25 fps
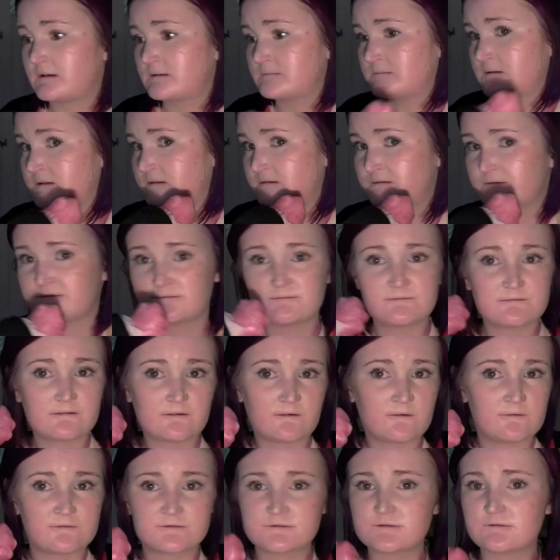and a bit of
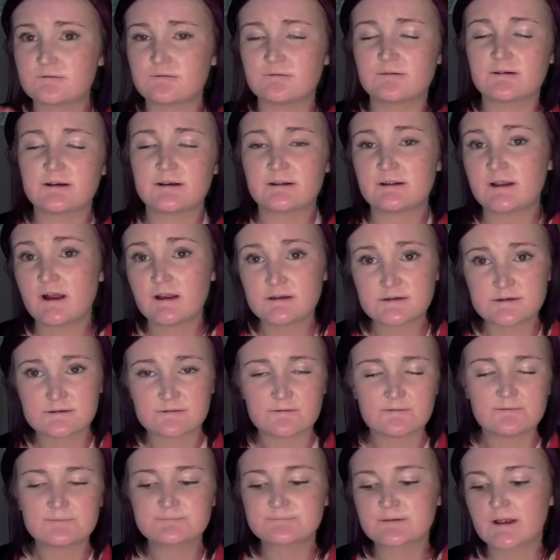contouring, that's
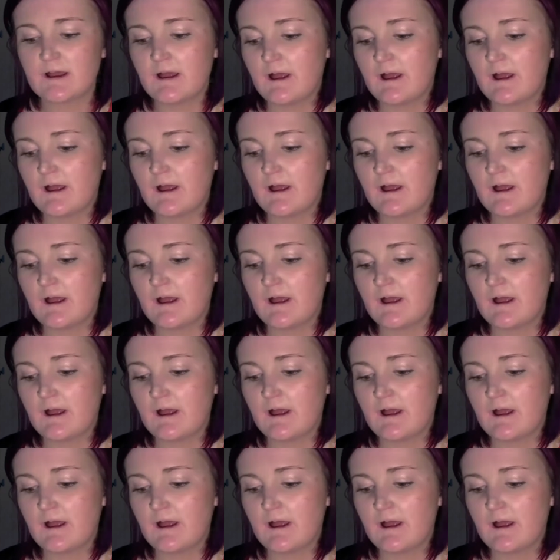all.